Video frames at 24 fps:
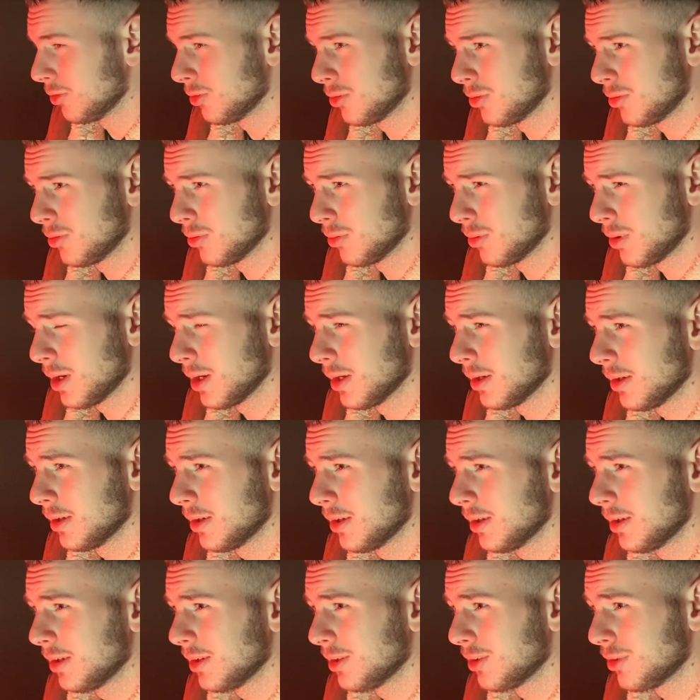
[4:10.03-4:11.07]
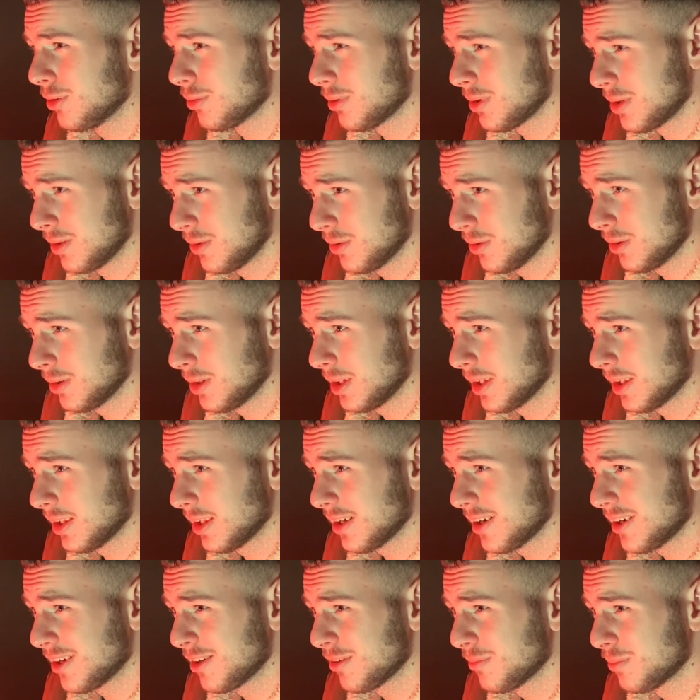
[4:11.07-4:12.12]
Do I look like the
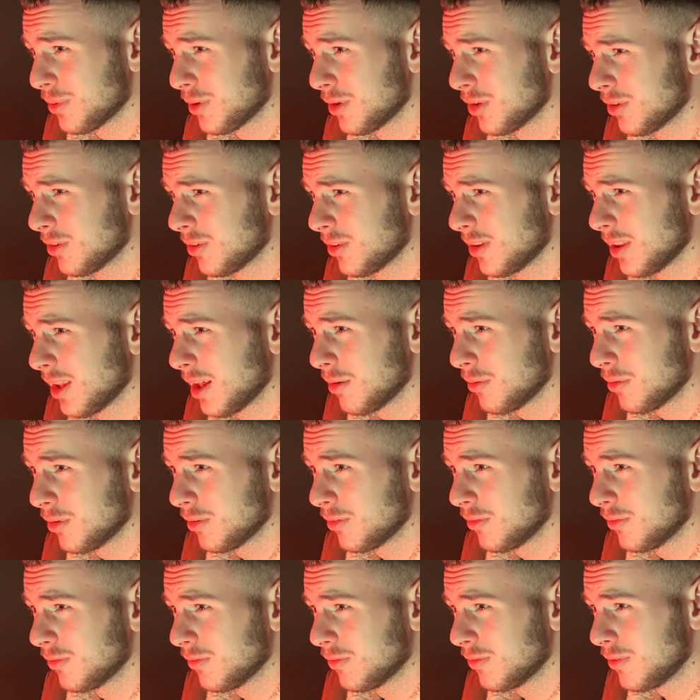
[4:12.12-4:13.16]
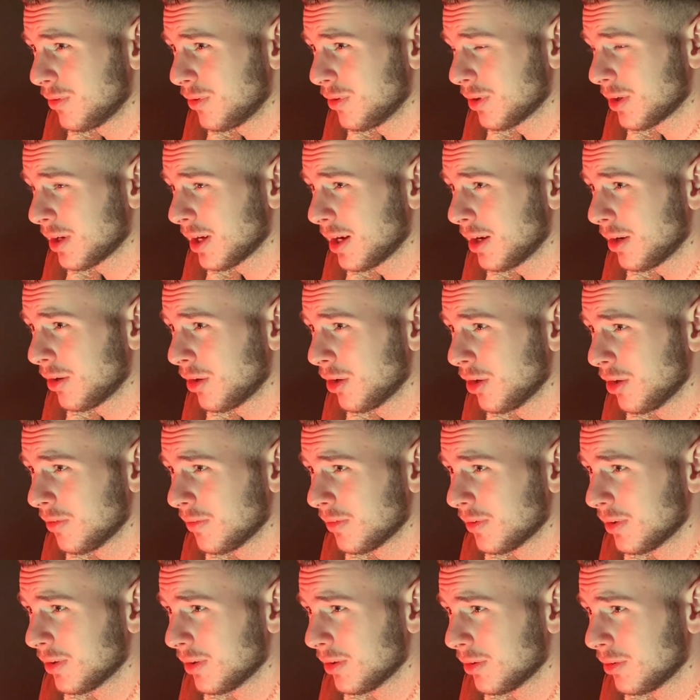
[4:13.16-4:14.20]
kind of person that would fork out
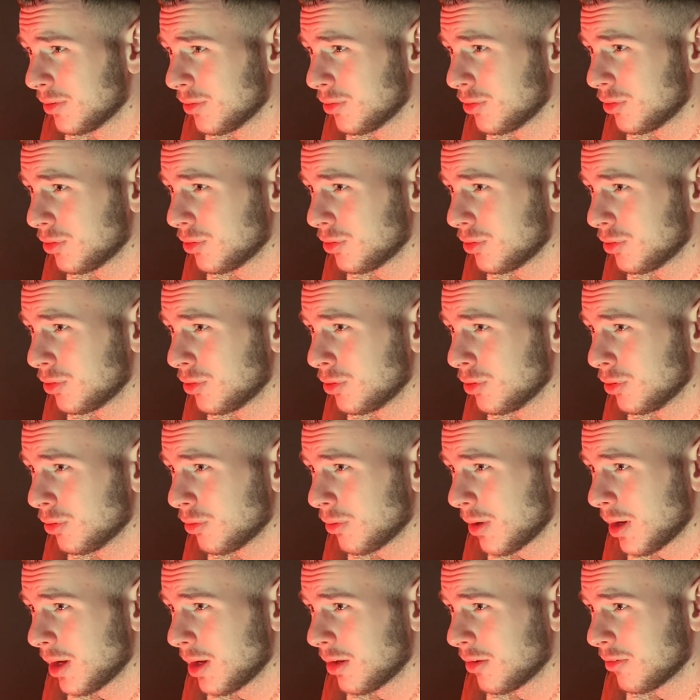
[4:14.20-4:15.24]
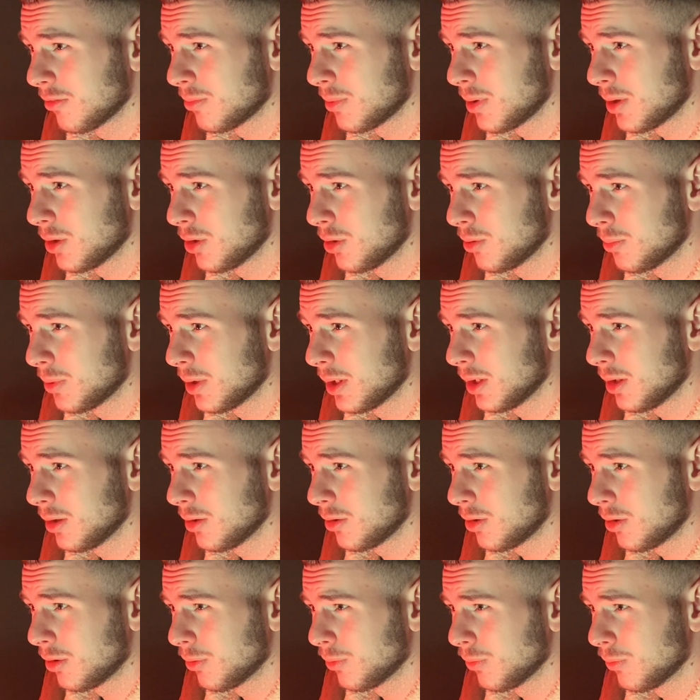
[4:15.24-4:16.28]
over $2,000 of my own money
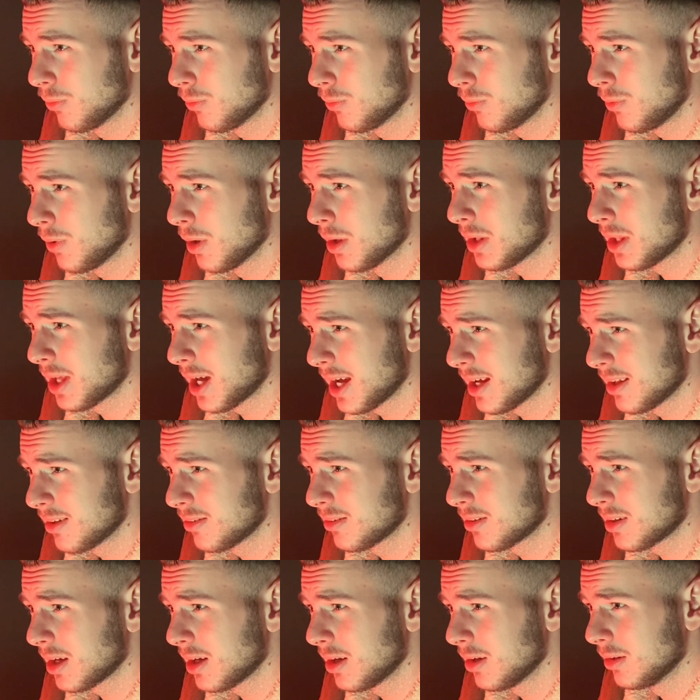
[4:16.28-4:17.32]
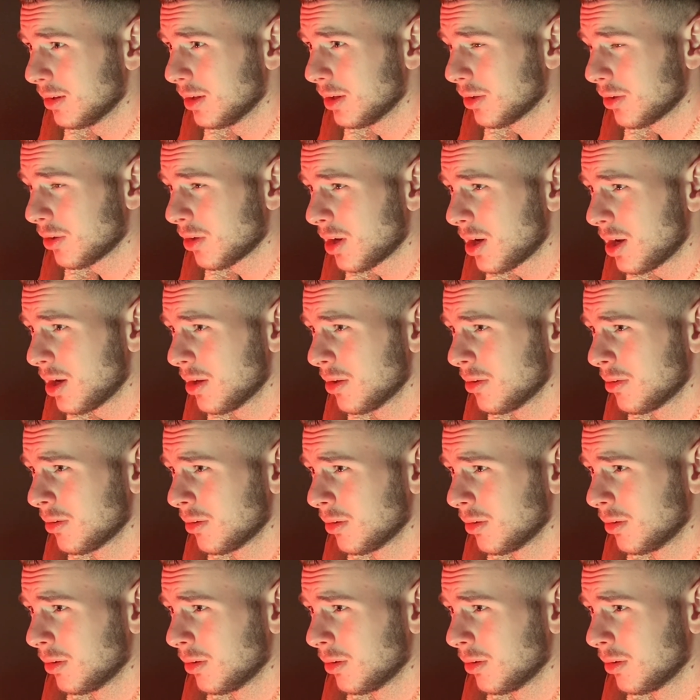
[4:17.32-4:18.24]
on 1:8 scale LEGO cars?